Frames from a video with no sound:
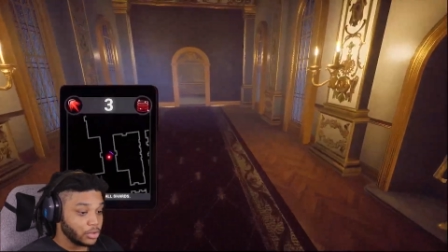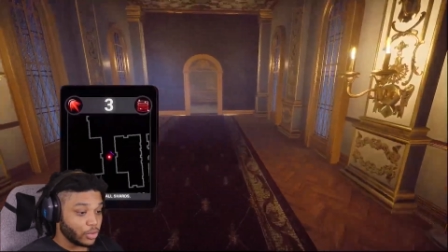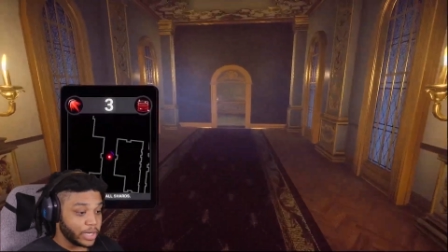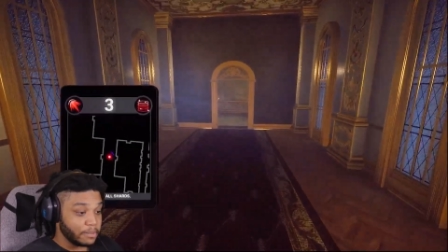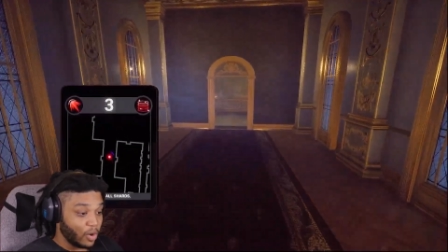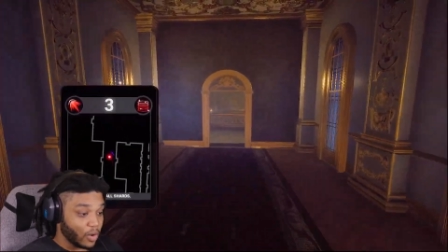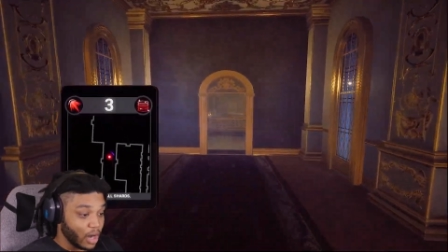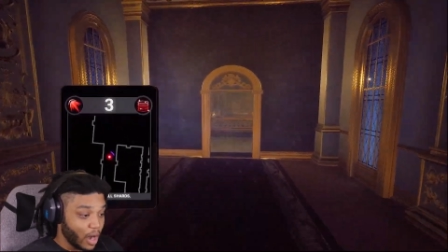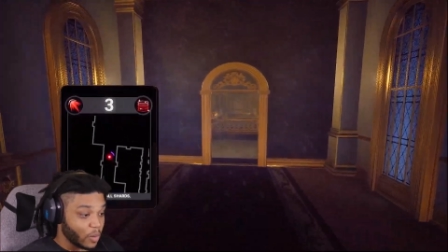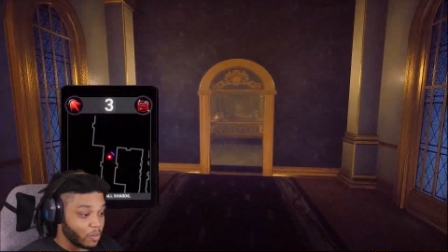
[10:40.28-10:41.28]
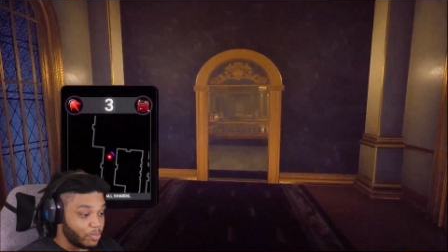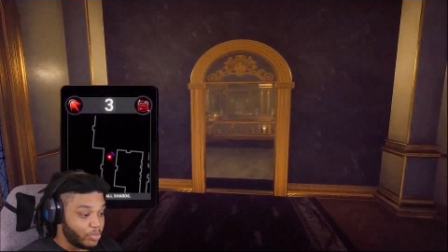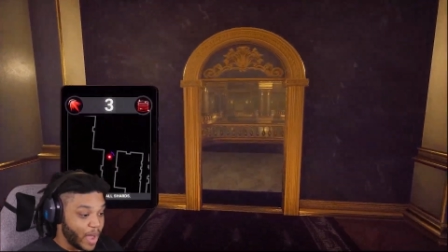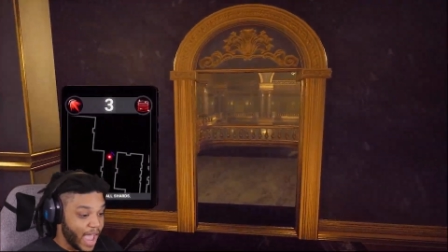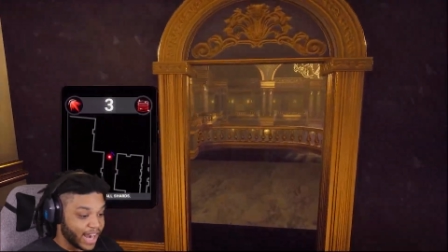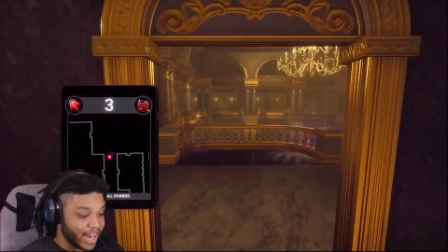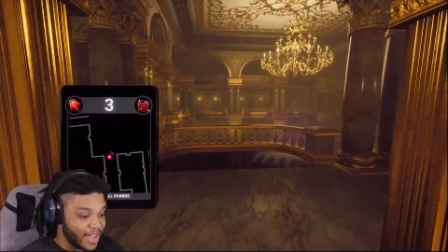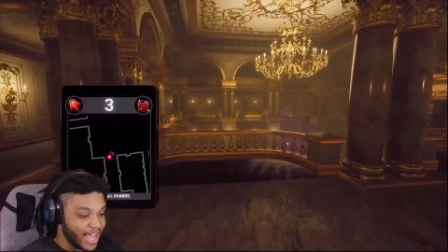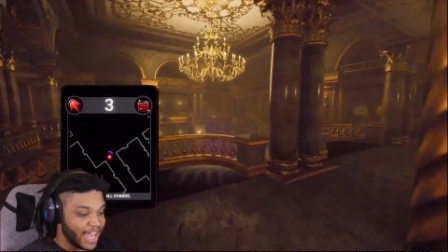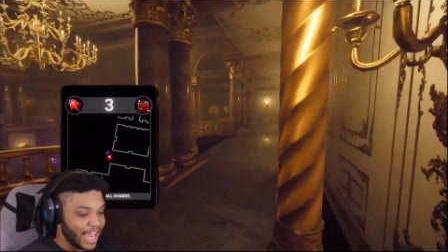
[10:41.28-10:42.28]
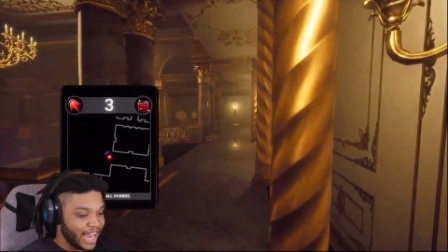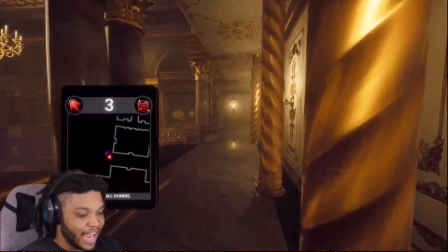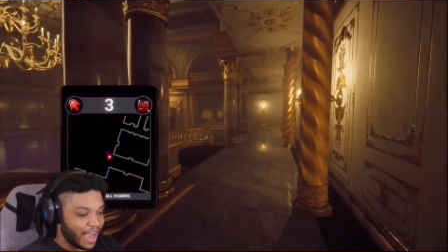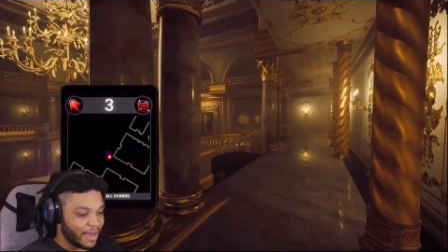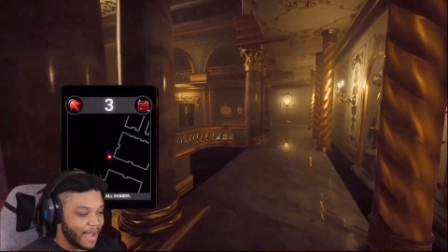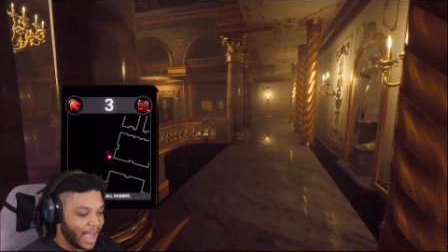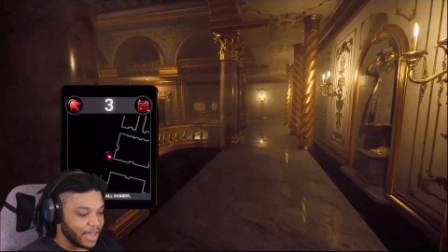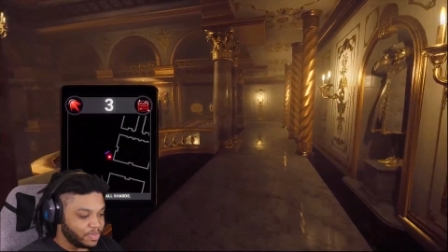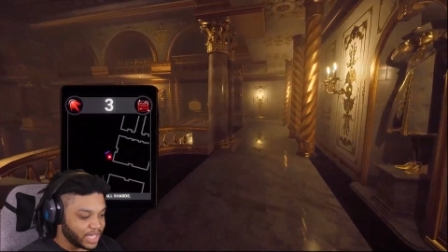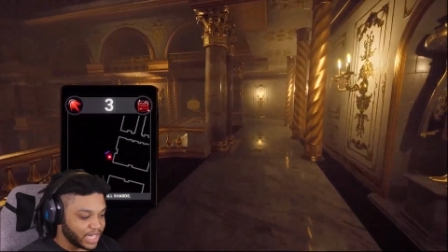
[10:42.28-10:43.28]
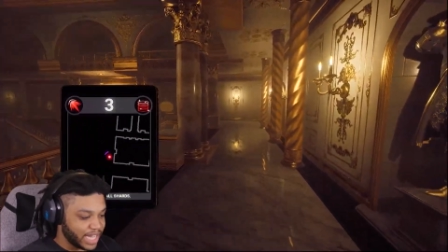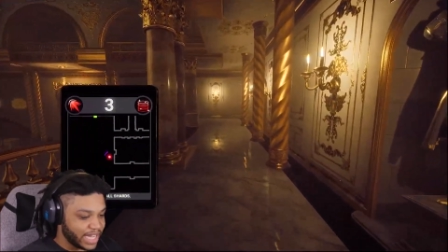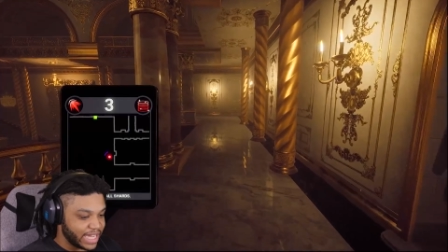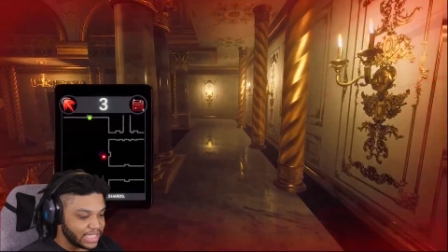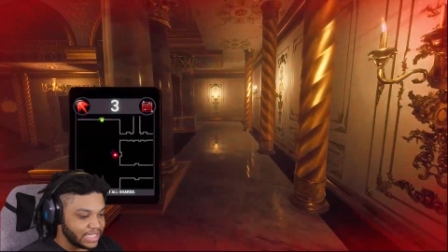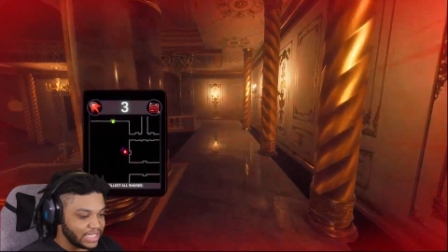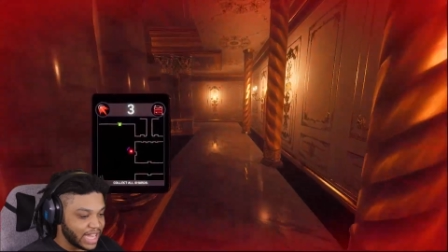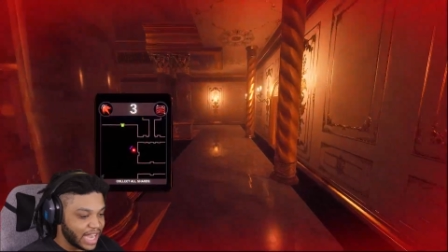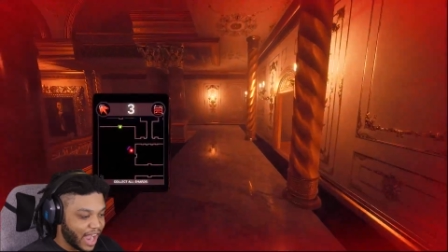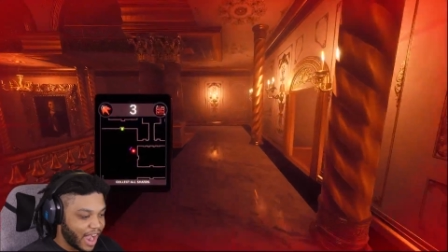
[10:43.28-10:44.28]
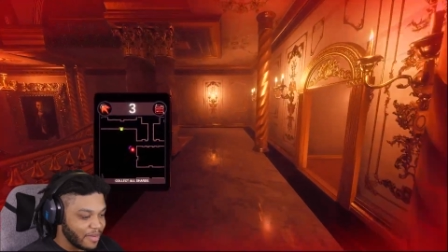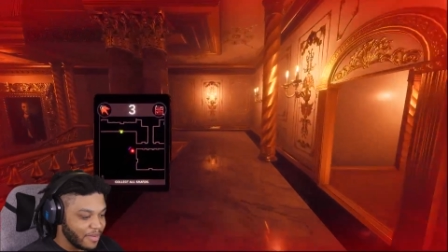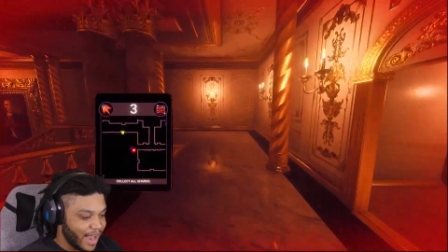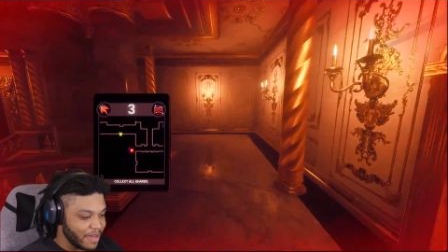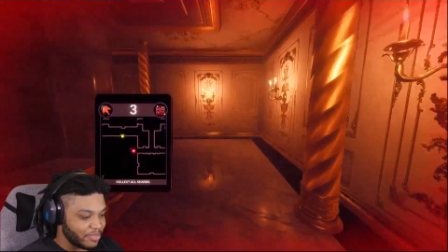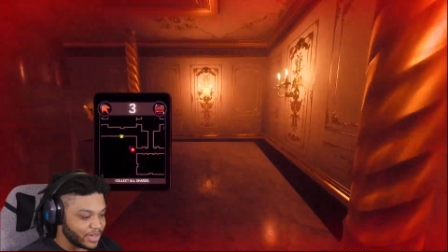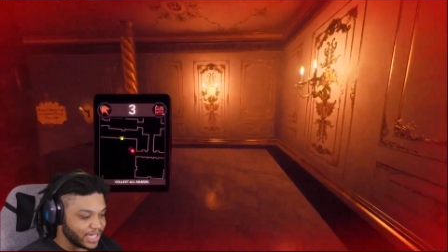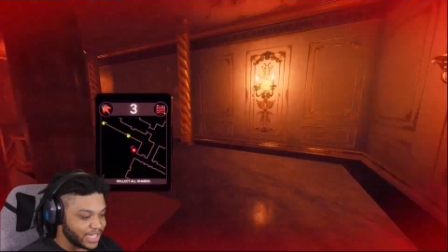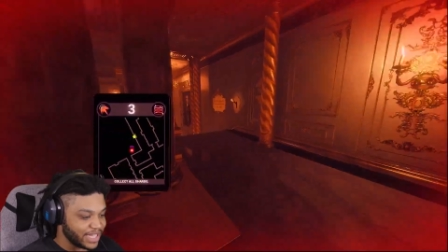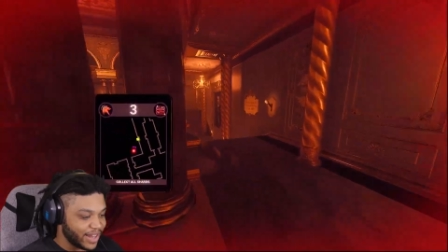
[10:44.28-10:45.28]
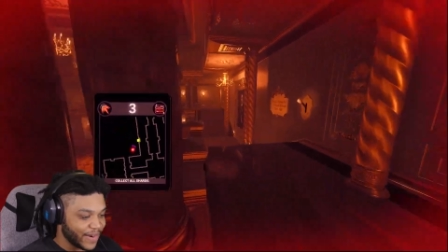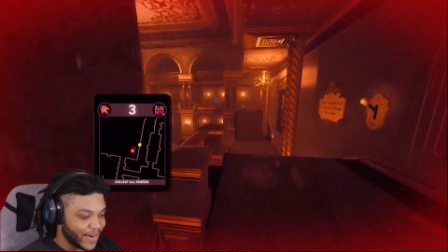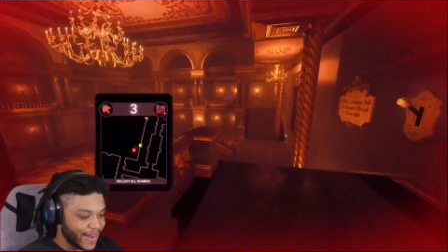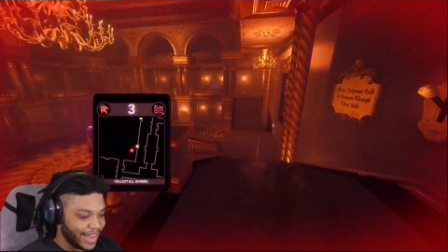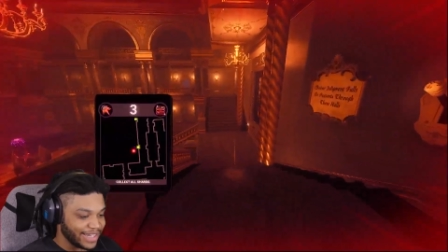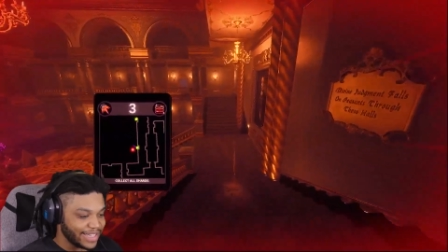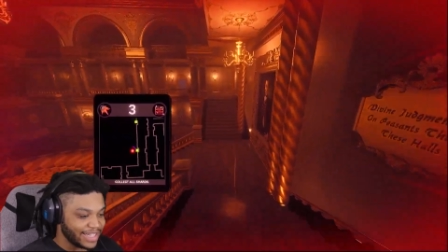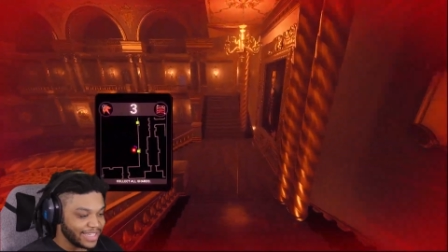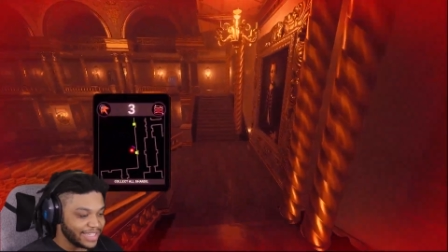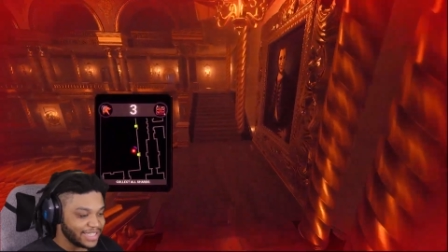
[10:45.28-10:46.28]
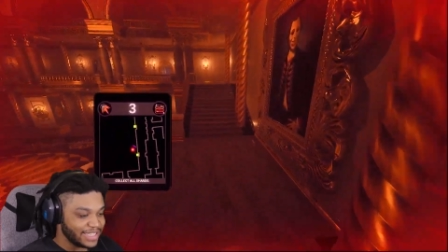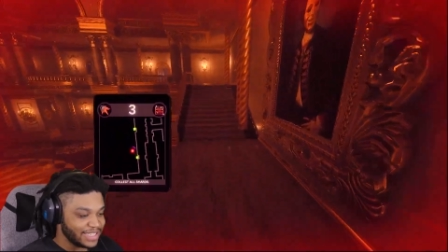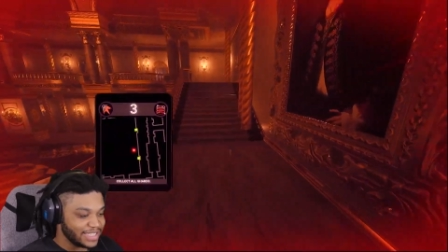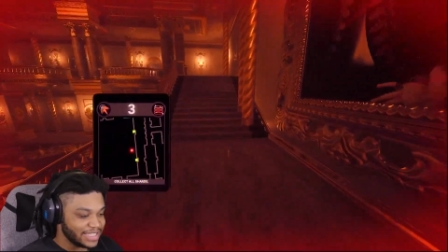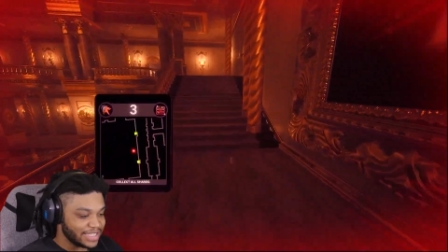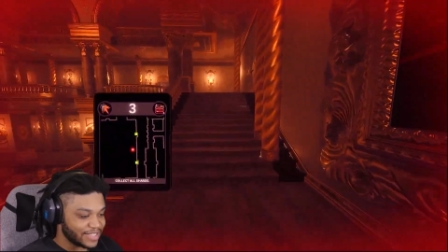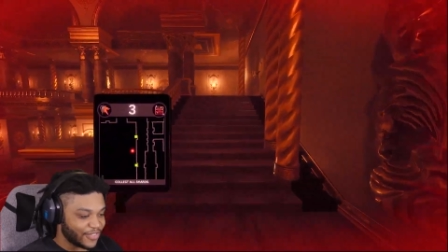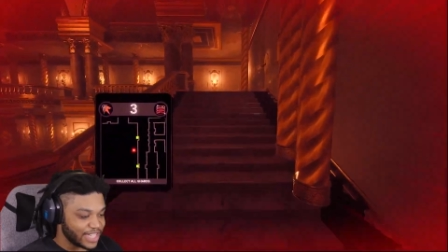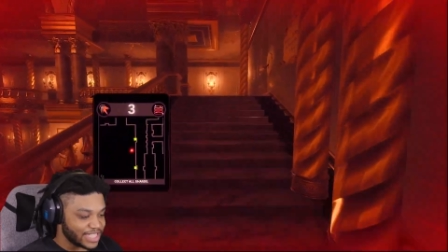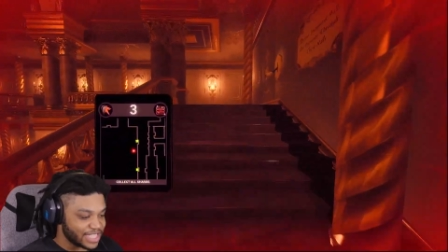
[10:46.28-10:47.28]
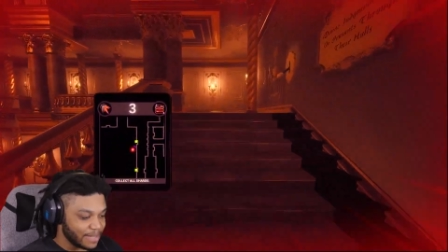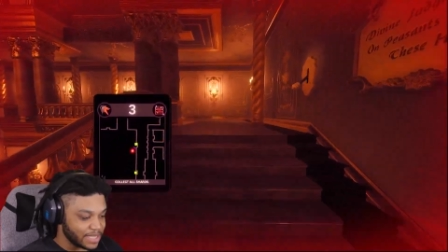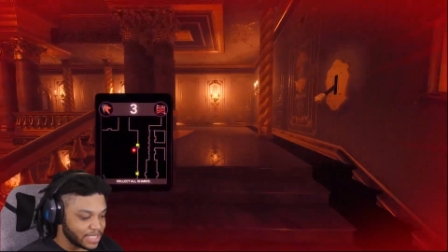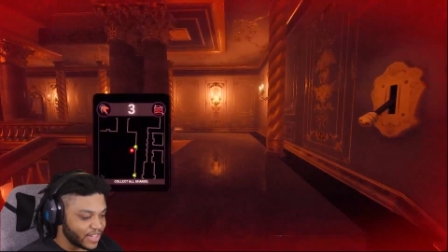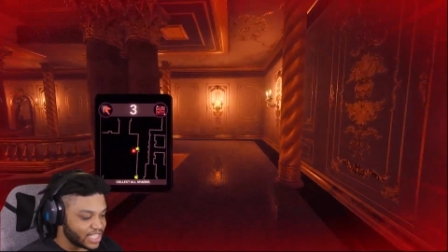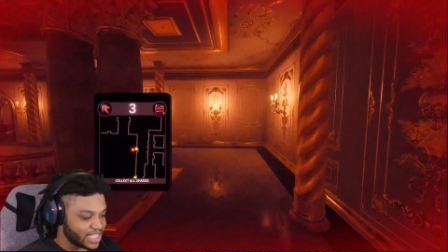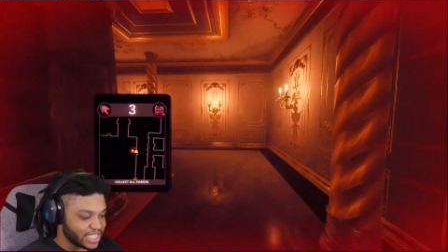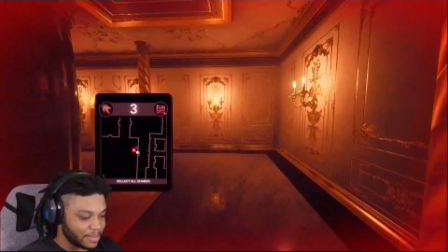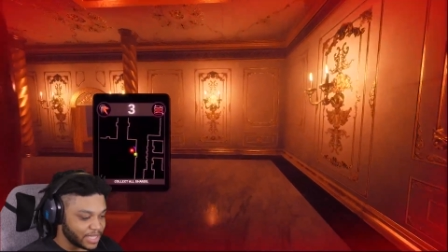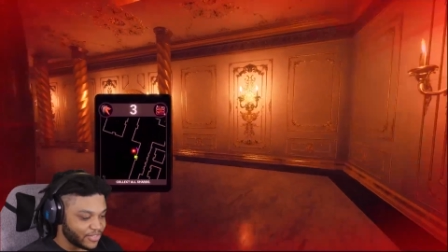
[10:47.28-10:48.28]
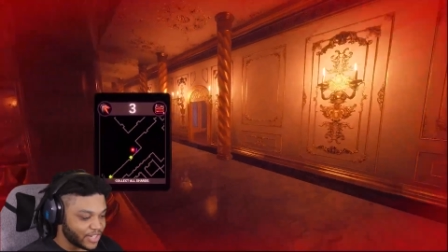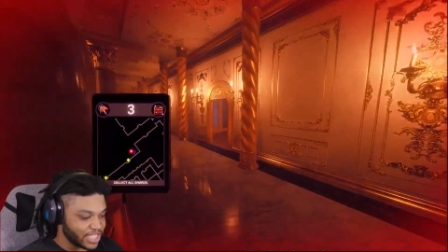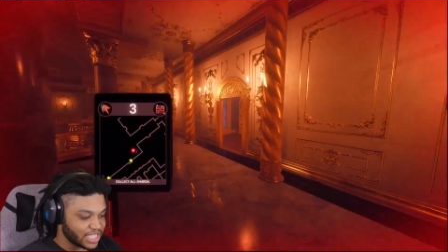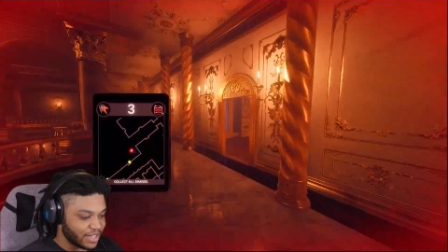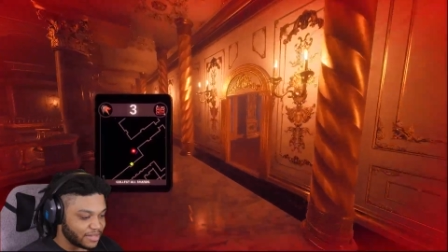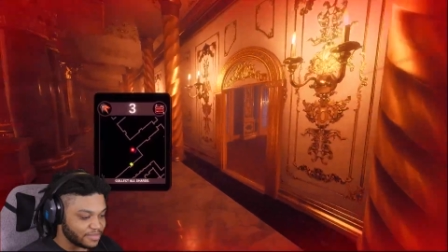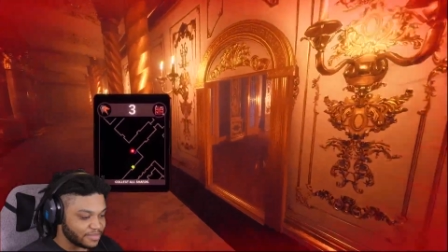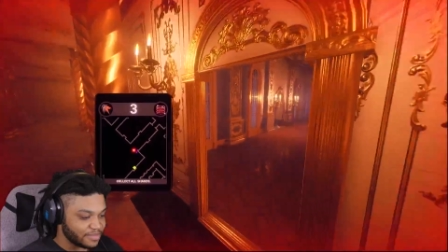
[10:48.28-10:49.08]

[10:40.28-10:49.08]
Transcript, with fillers: Three more. Oh, bet. I, am hyped again. I'm hyper again. Hold on. Let's finish this up. Let's finish this up. Let's finish this up.